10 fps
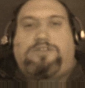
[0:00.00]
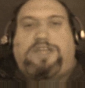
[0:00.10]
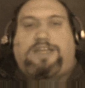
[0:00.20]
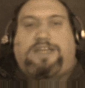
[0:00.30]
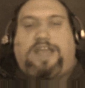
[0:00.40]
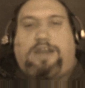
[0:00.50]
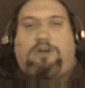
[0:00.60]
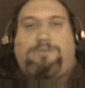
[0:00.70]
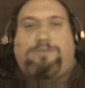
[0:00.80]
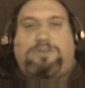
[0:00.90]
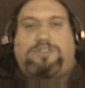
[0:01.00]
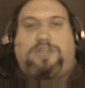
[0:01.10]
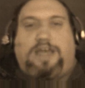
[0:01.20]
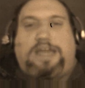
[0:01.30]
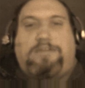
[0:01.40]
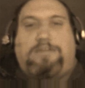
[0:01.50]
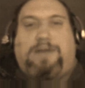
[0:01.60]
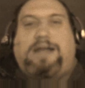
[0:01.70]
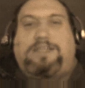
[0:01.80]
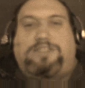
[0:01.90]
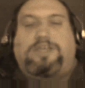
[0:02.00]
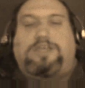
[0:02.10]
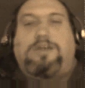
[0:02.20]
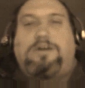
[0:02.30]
dictate almost any policy.